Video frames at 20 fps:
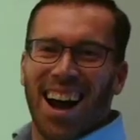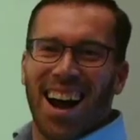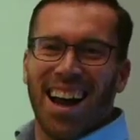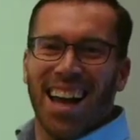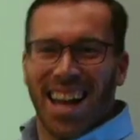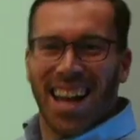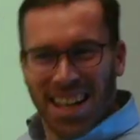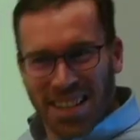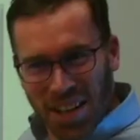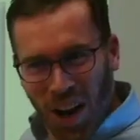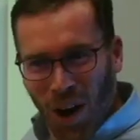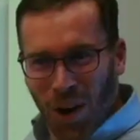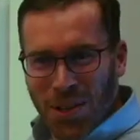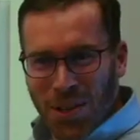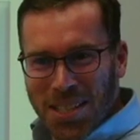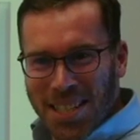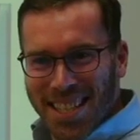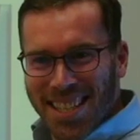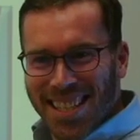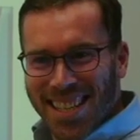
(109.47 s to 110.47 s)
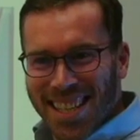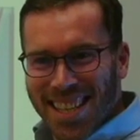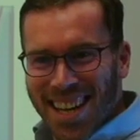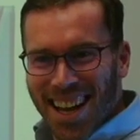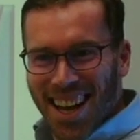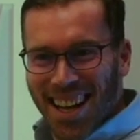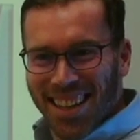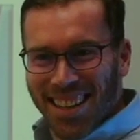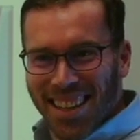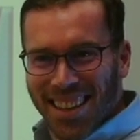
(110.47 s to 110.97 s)
it's hard to see
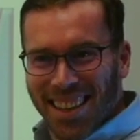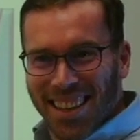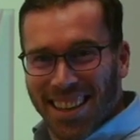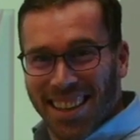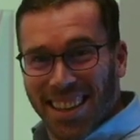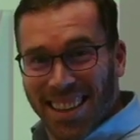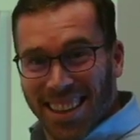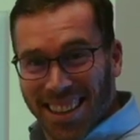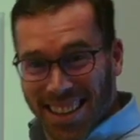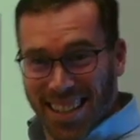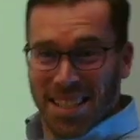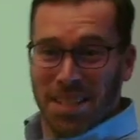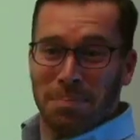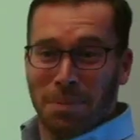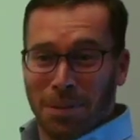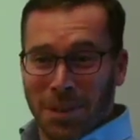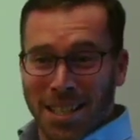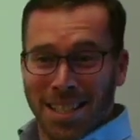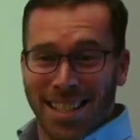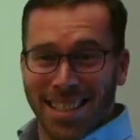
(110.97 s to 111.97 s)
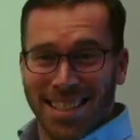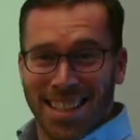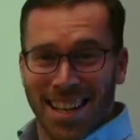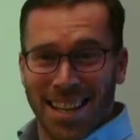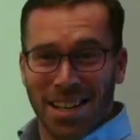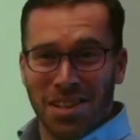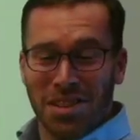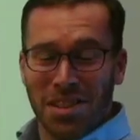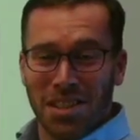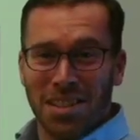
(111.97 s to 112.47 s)
on this
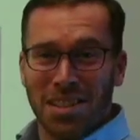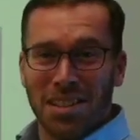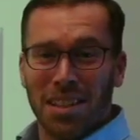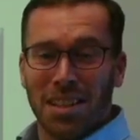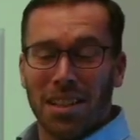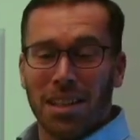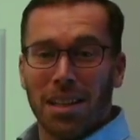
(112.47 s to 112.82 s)
presentation,